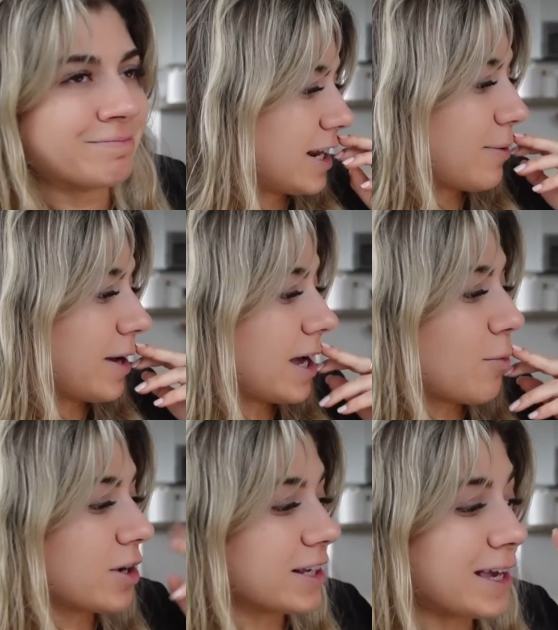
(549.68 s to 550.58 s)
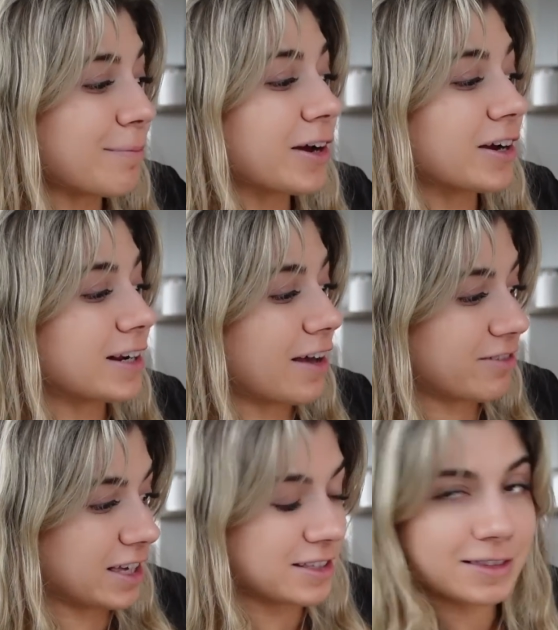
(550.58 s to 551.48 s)
Anyway, I want to get married and have
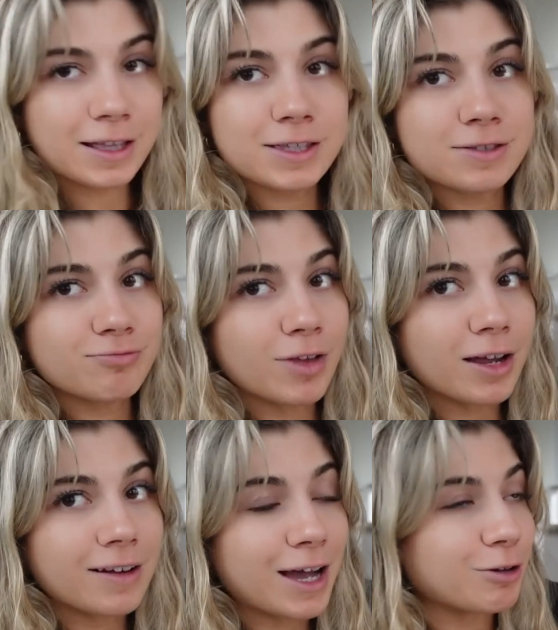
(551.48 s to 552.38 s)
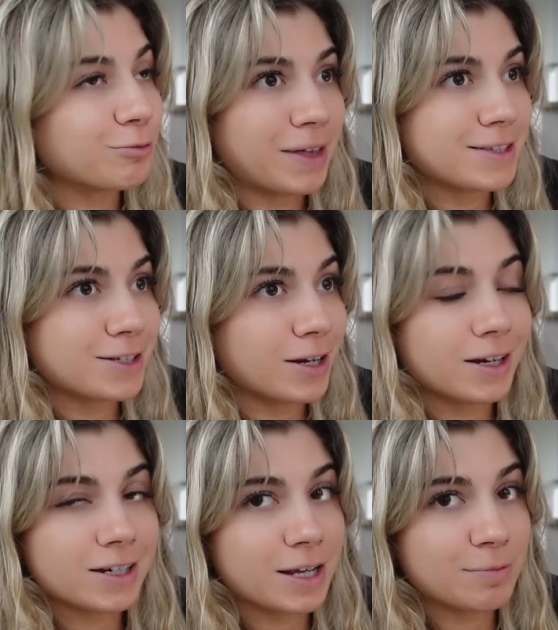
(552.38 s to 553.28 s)
kids. That's not now. That's not
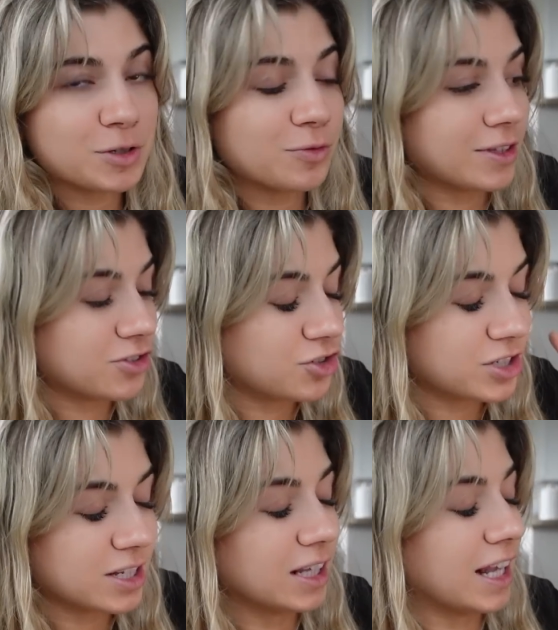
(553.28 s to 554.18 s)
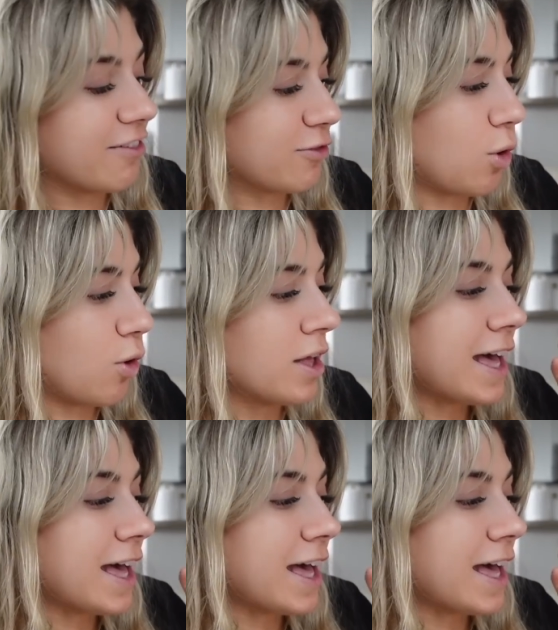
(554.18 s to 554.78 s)
anytime soon. That's just a life goal.